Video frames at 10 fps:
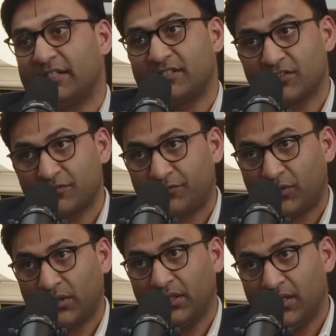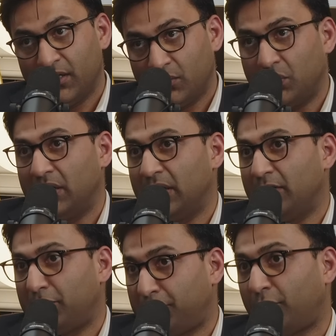races
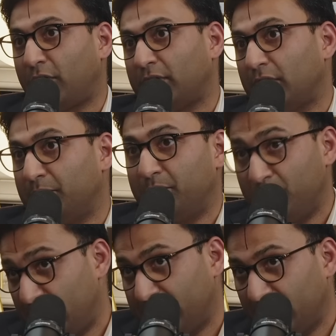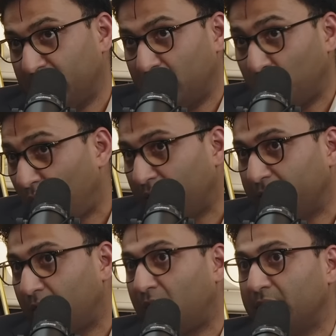were fought and
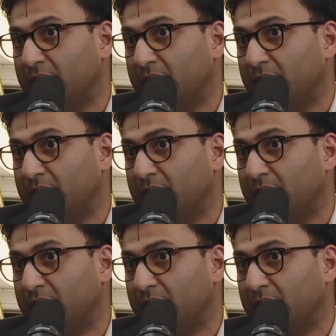won on.